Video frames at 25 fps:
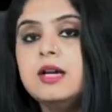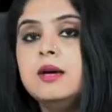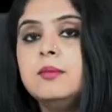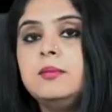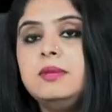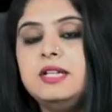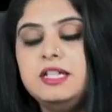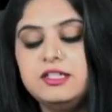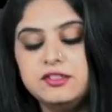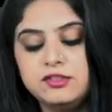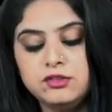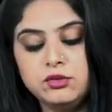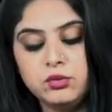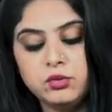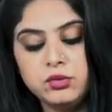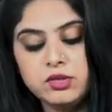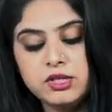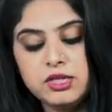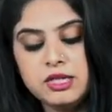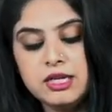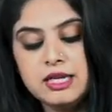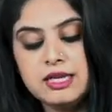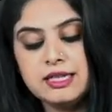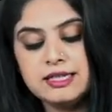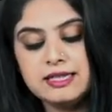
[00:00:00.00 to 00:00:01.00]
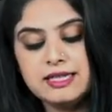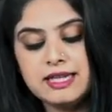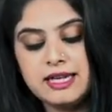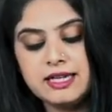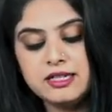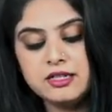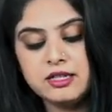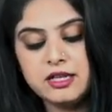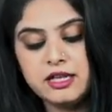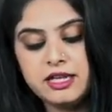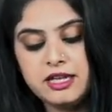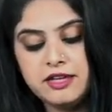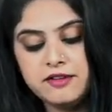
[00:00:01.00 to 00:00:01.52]
Please note
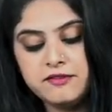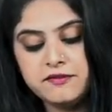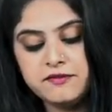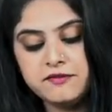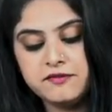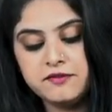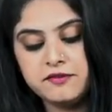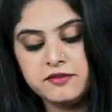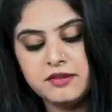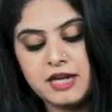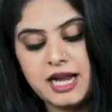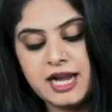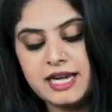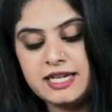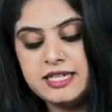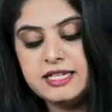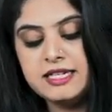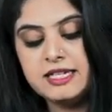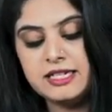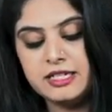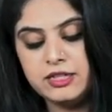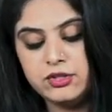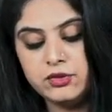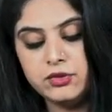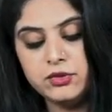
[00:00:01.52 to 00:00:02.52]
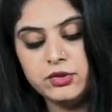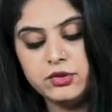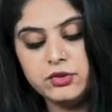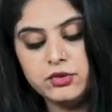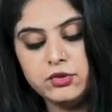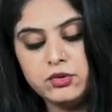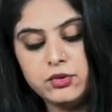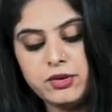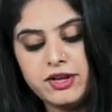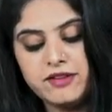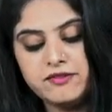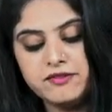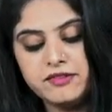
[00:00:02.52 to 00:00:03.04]
that if ideally, do you
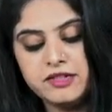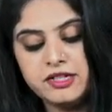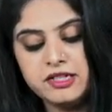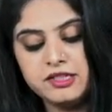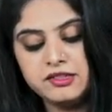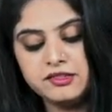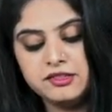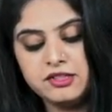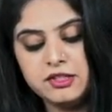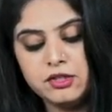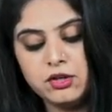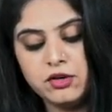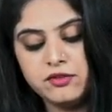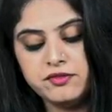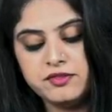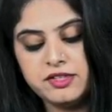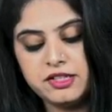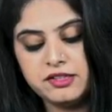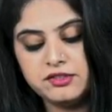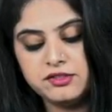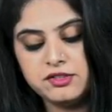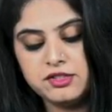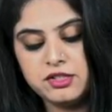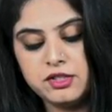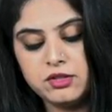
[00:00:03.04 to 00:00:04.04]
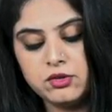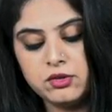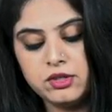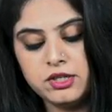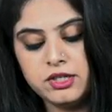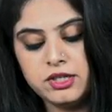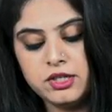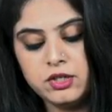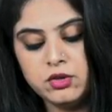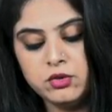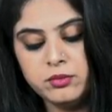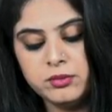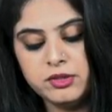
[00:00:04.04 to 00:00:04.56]
do FNSC of testicular
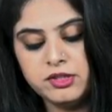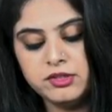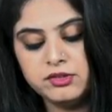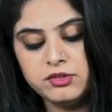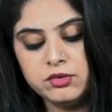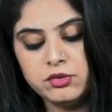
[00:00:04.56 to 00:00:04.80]
tumors?